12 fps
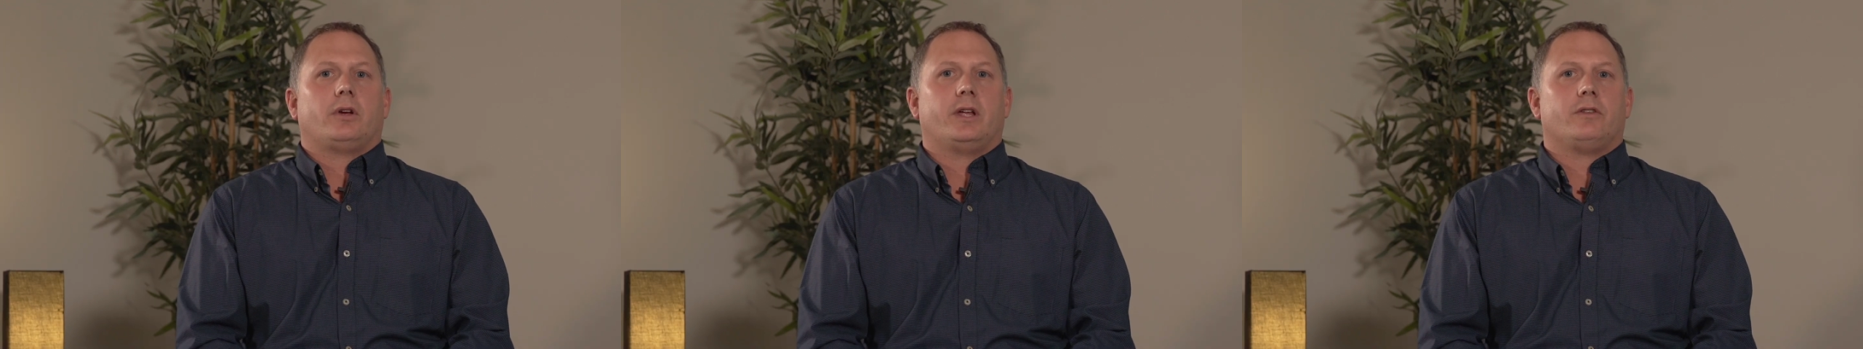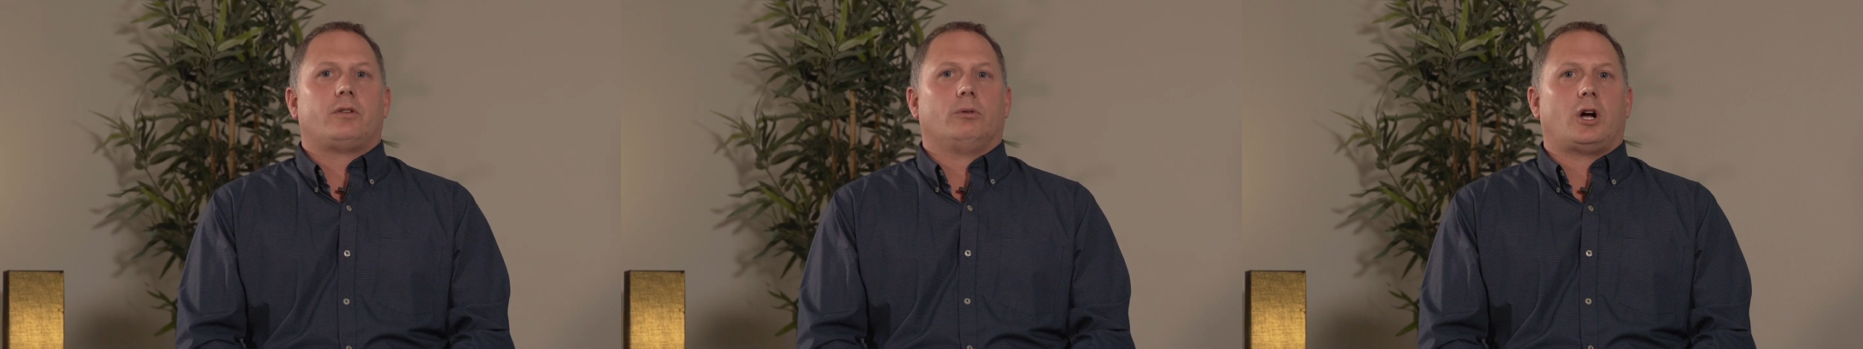
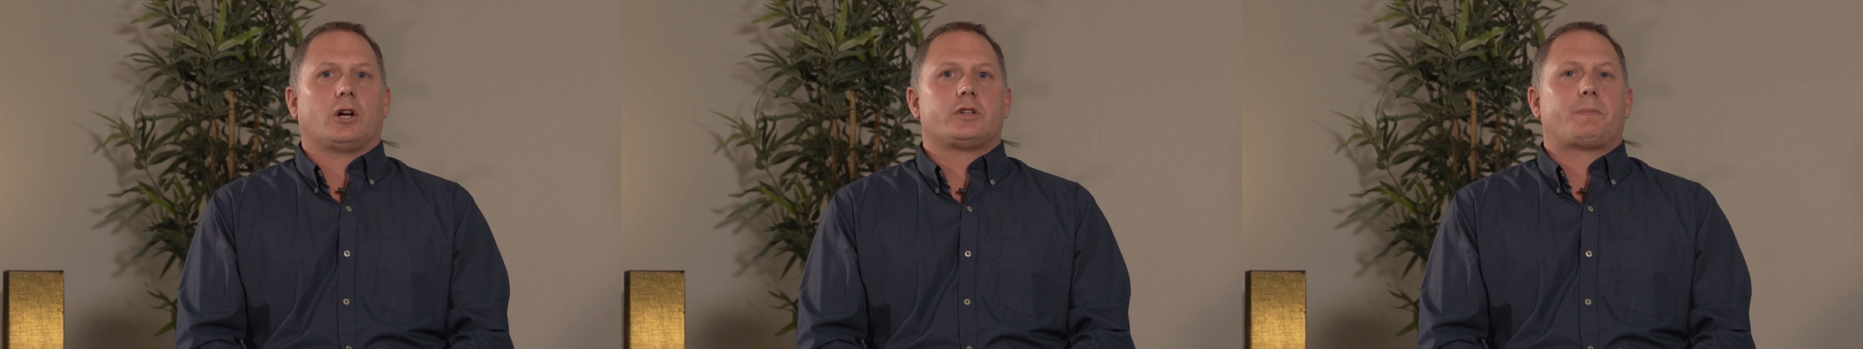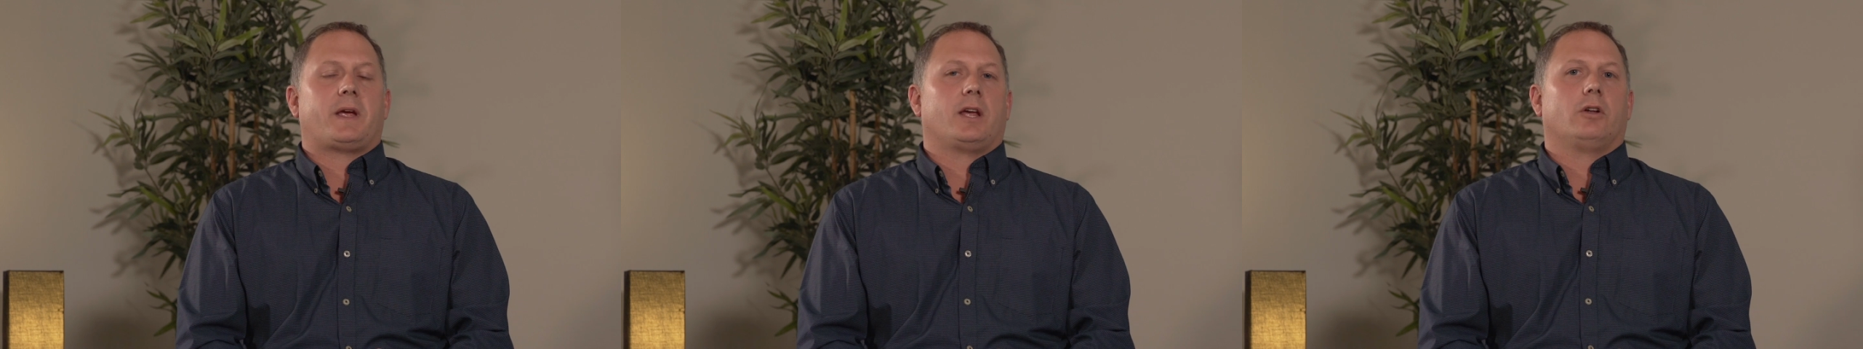into
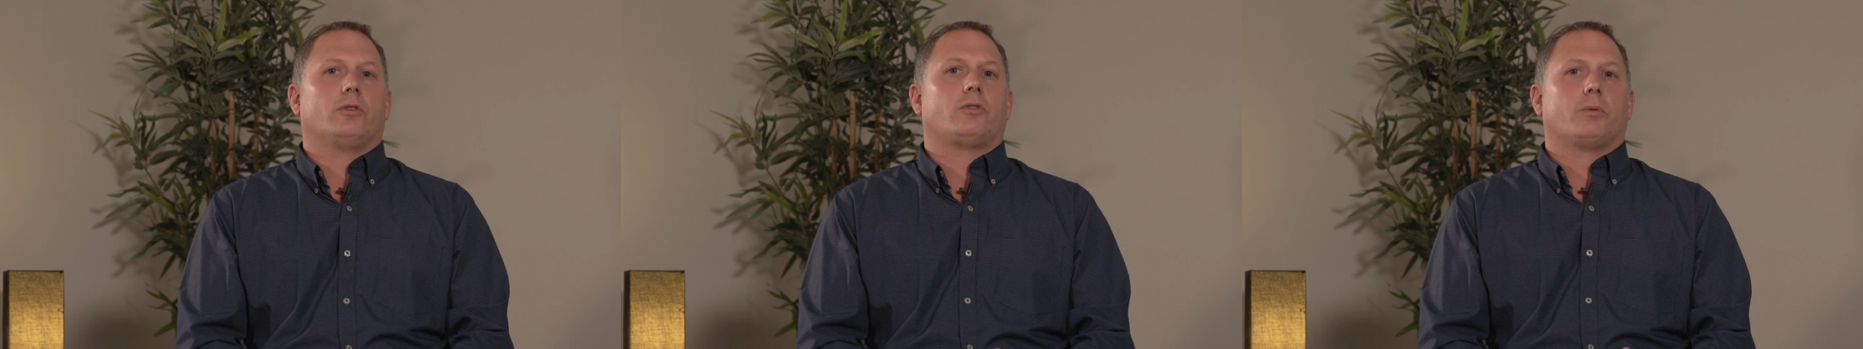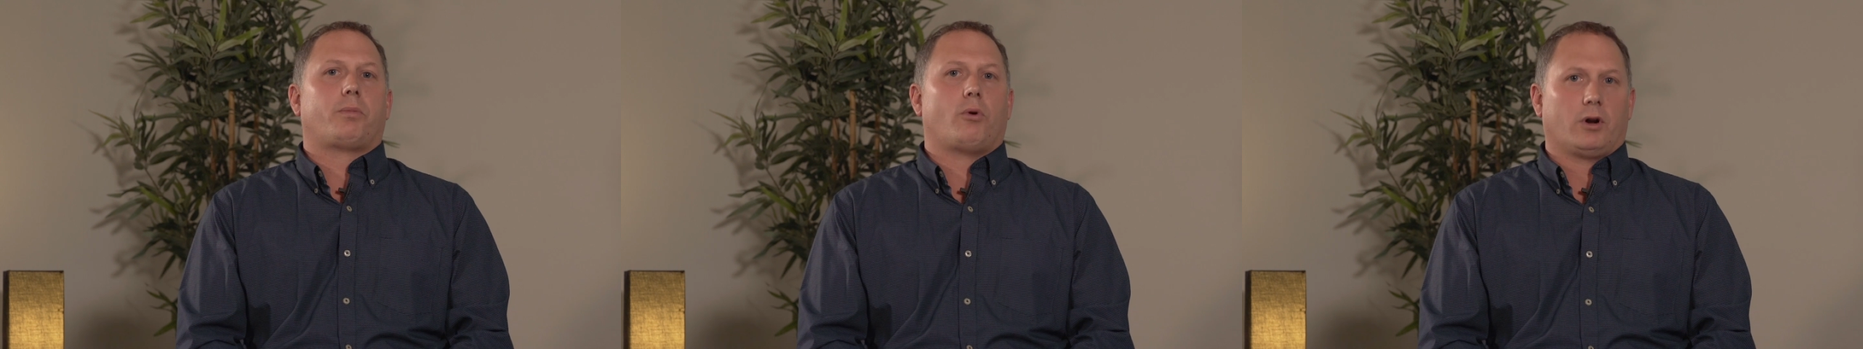large
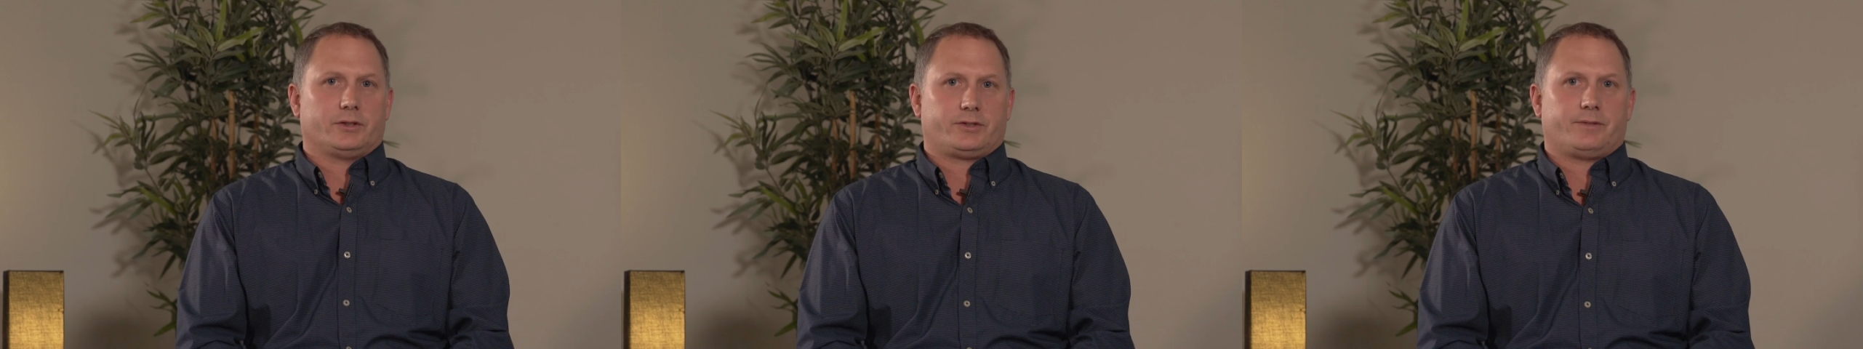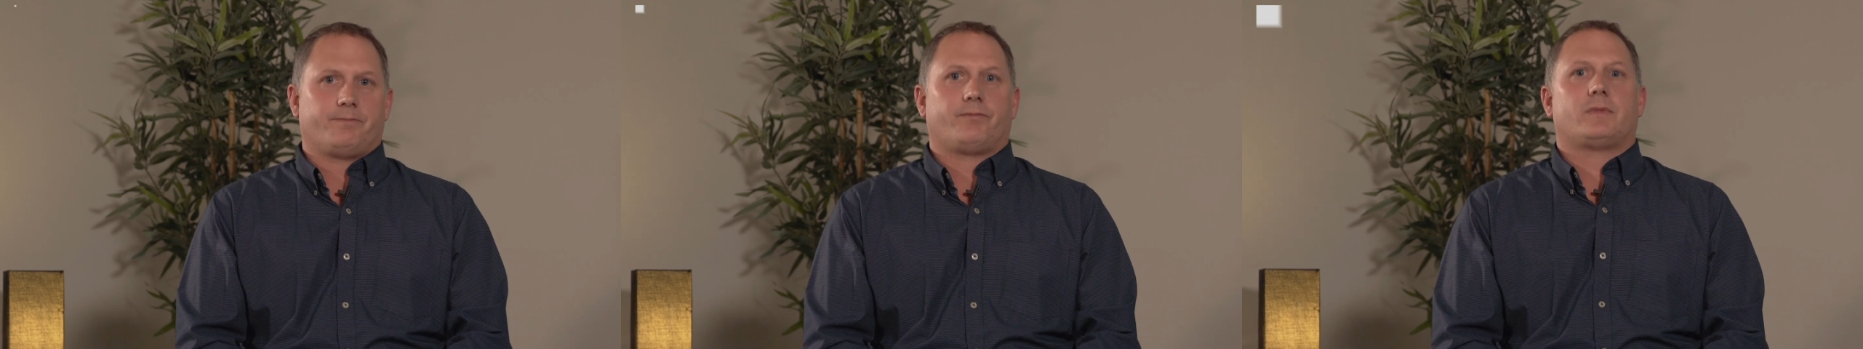panels or
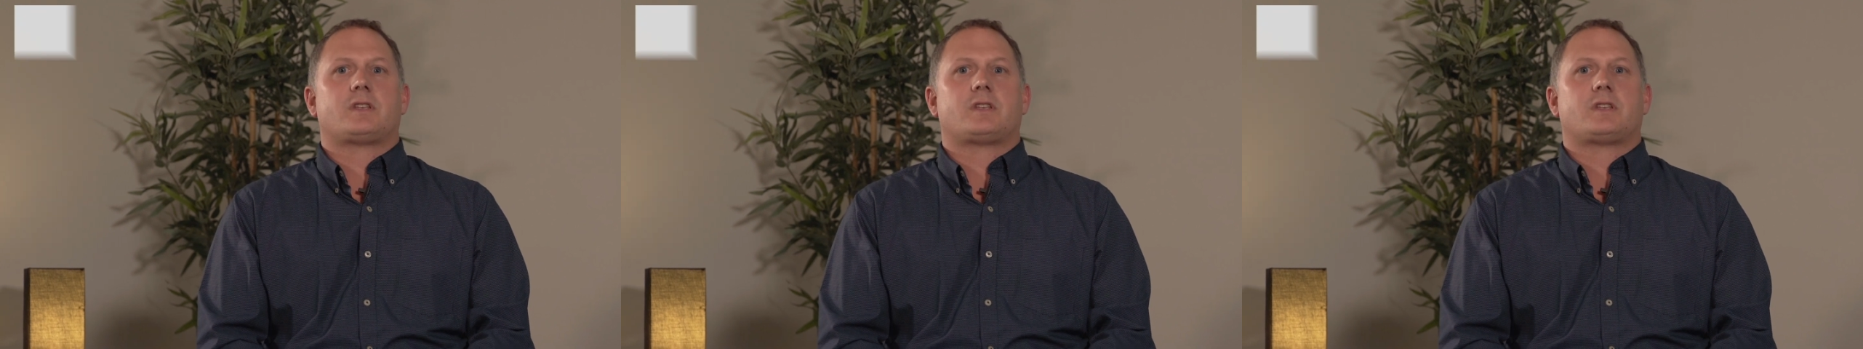pours.